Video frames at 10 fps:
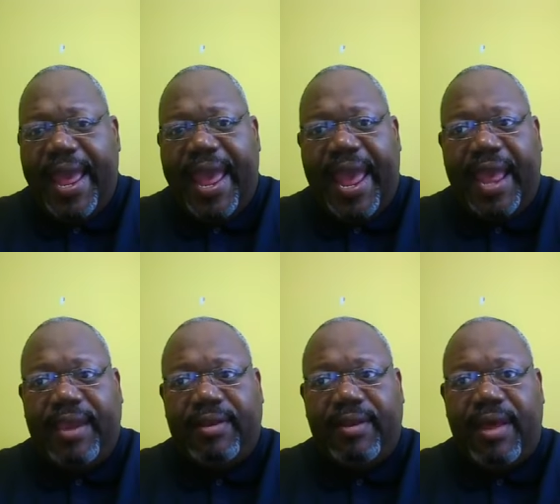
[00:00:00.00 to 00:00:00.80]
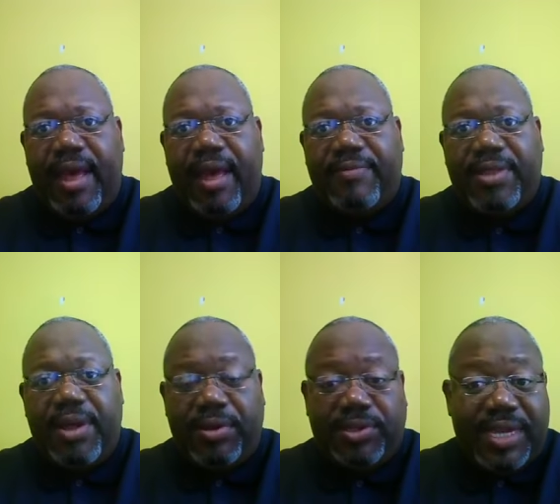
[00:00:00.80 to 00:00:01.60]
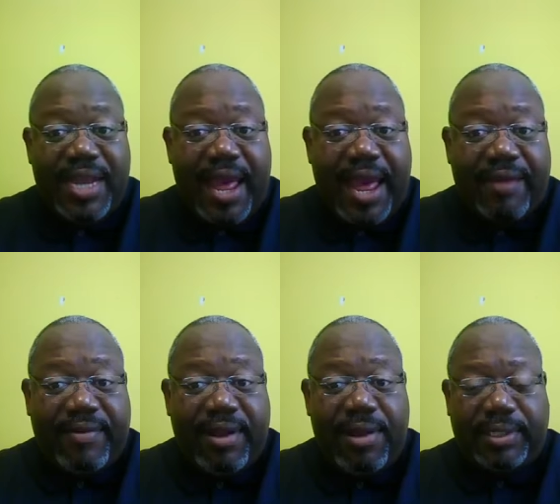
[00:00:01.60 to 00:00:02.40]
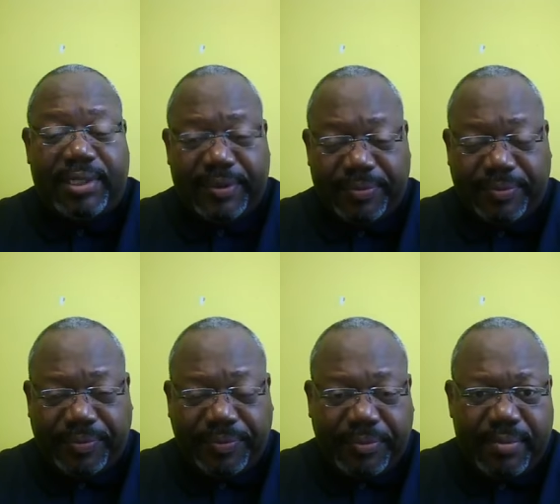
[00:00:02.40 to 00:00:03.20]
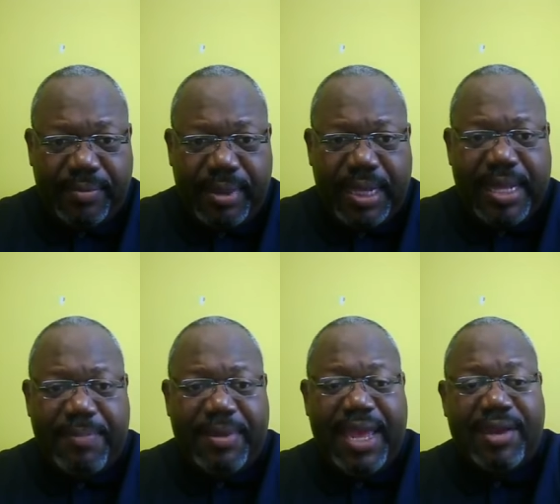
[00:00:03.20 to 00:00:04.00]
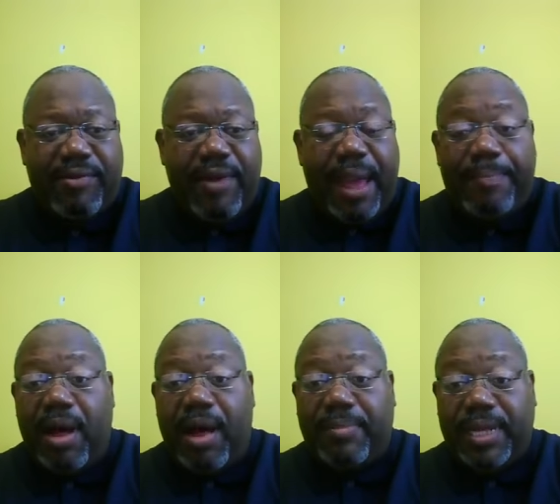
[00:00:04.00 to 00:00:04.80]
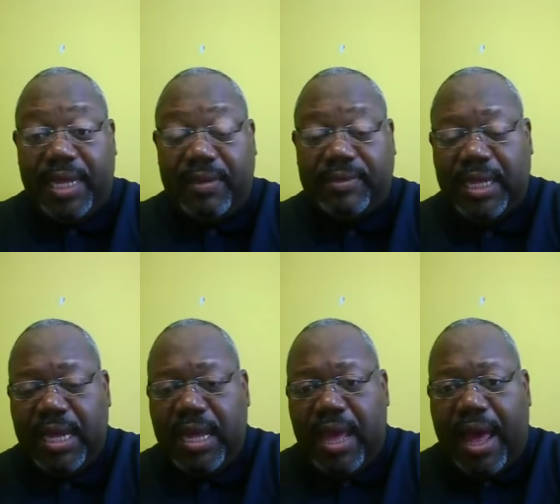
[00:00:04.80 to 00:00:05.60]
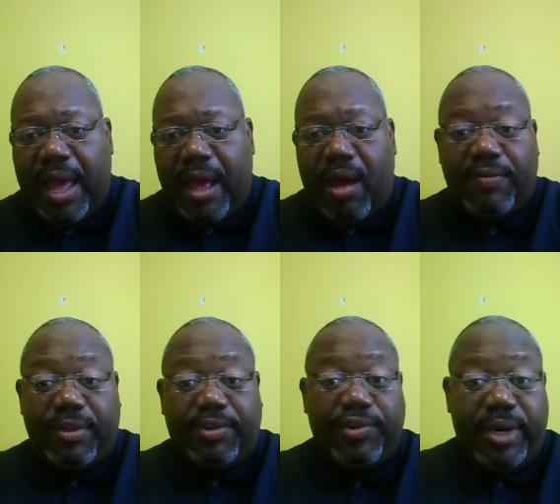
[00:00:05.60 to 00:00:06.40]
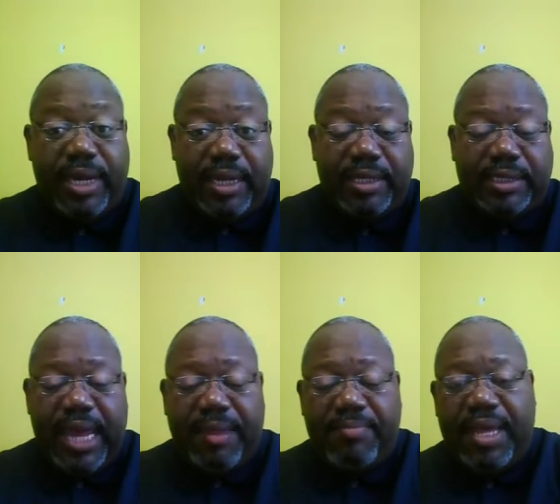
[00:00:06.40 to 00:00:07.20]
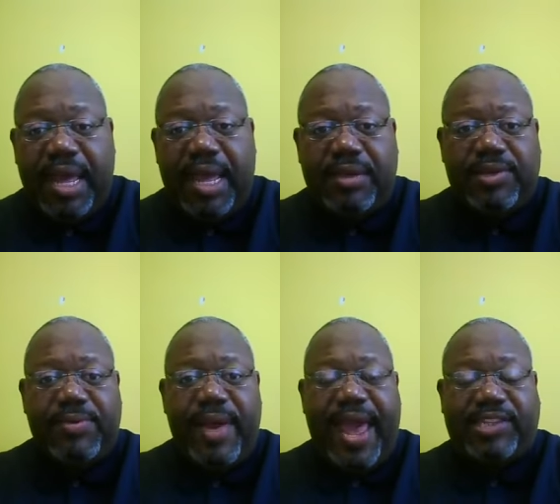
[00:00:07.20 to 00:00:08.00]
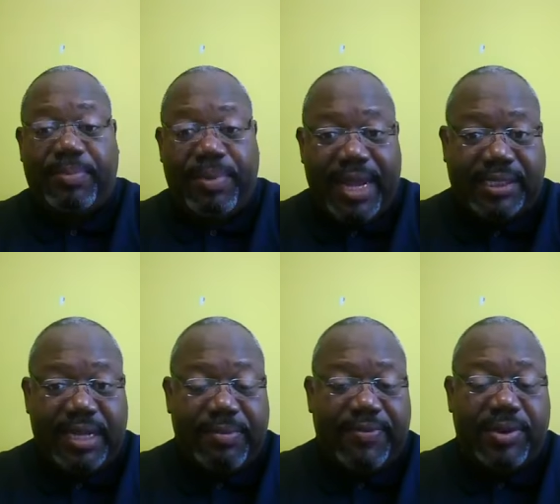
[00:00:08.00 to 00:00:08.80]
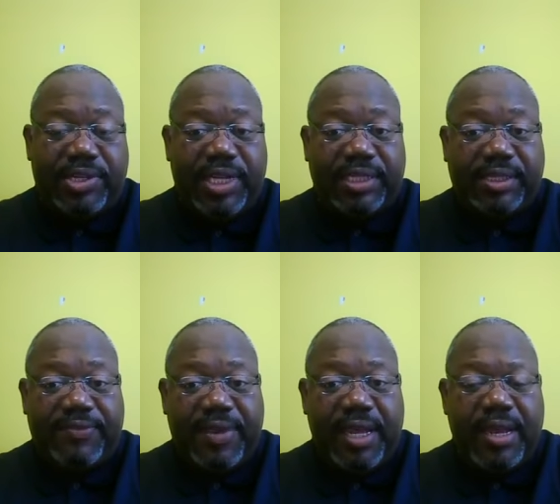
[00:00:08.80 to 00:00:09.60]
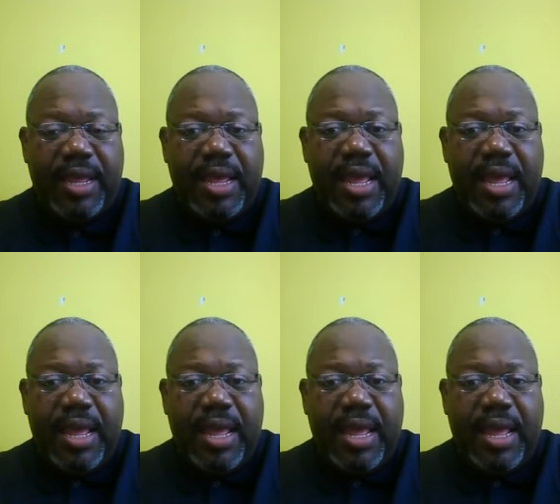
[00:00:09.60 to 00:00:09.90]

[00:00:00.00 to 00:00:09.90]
And uh, for those who did not have cloaks, they began to grab palm leaves uh, off the trees and began to actually place them before Jesus' feet